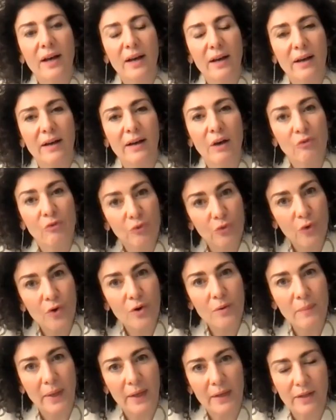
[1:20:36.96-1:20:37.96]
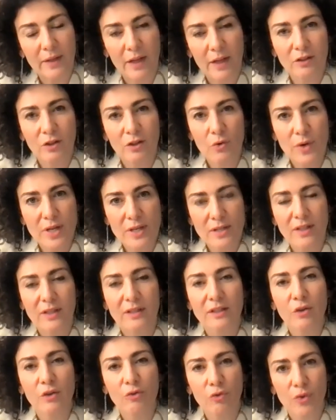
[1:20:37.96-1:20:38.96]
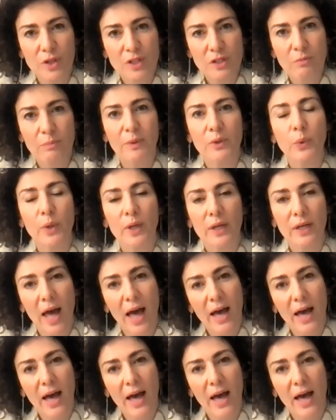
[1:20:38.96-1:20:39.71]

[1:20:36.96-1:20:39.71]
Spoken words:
affirming that there is a difference between